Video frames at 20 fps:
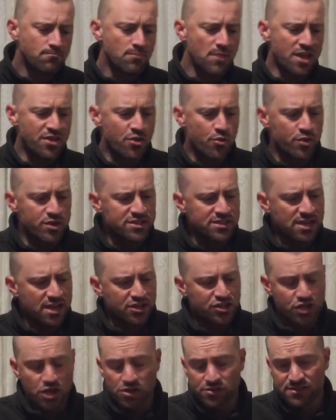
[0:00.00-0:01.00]
And the reason
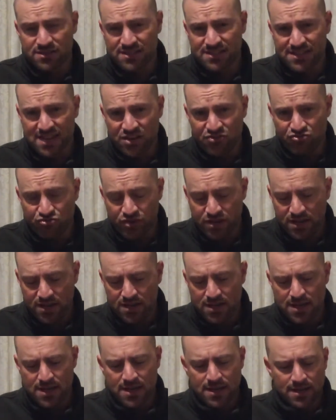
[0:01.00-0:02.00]
I chose the
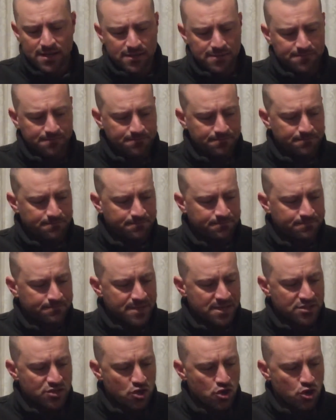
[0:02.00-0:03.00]
Sentry,
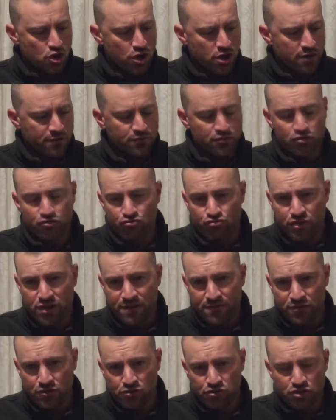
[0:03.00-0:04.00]
there's a lot of good
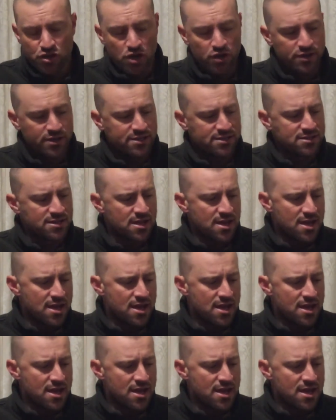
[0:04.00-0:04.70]
reviews on it,